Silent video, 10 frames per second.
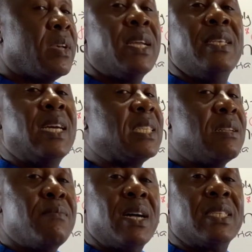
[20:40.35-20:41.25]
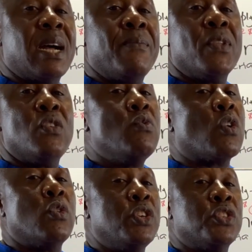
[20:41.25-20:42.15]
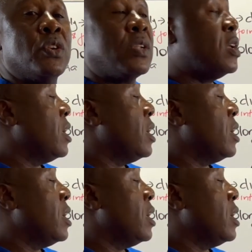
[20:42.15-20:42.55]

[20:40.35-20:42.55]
It doesn't matter your condition.